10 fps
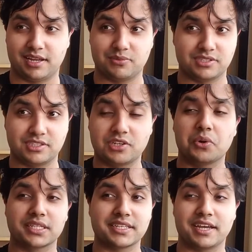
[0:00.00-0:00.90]
I was
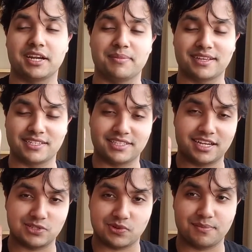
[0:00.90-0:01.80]
so excited, because
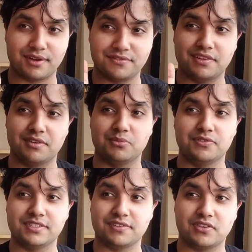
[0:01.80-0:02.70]
that is one of my favorite
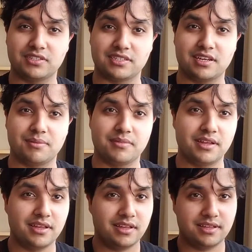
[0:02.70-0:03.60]
movies of all time.
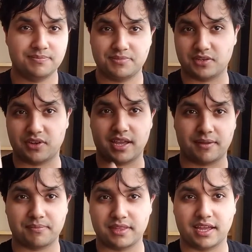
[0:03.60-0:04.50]
So
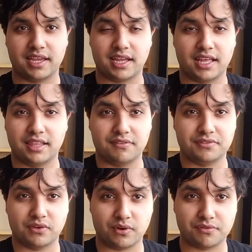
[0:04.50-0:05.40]
yeah, I
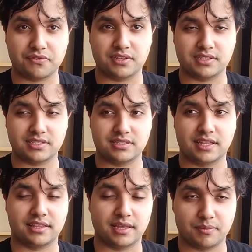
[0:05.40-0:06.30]
love the reference
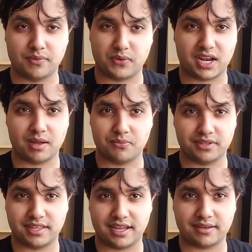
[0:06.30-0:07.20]
that they bring up
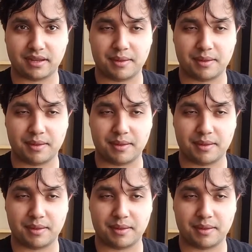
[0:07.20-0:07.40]
with that.